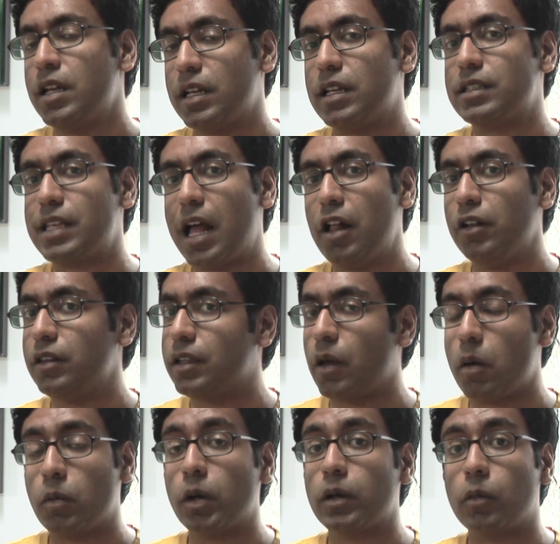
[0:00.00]
He's healthy.
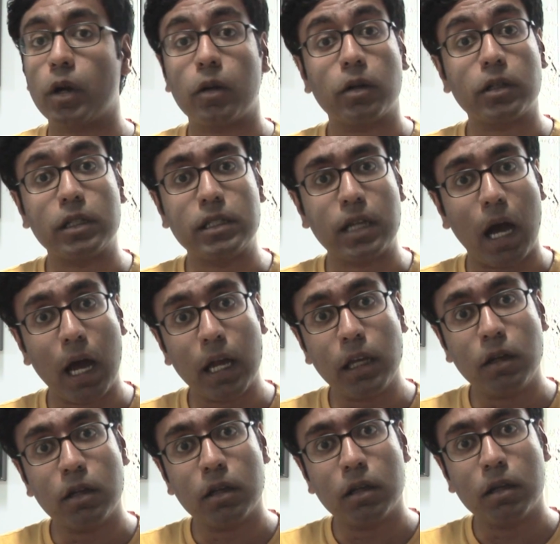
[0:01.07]
Wait, he died?